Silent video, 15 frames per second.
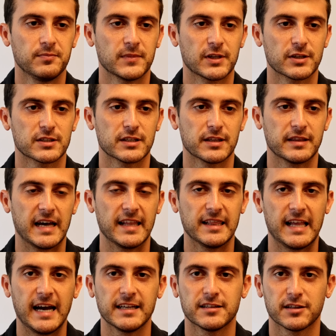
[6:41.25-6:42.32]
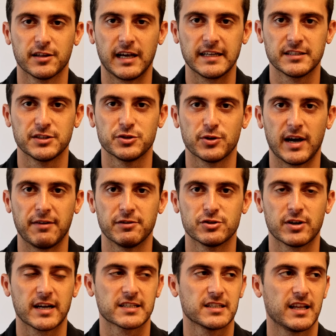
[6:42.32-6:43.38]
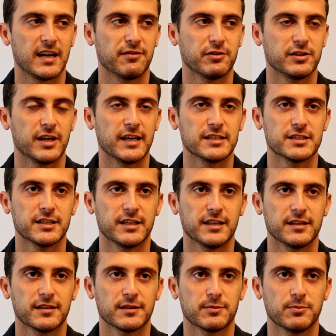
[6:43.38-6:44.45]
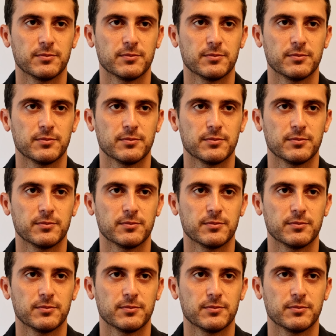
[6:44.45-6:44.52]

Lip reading: Just that light, the light that you have attracts a lot of attention, and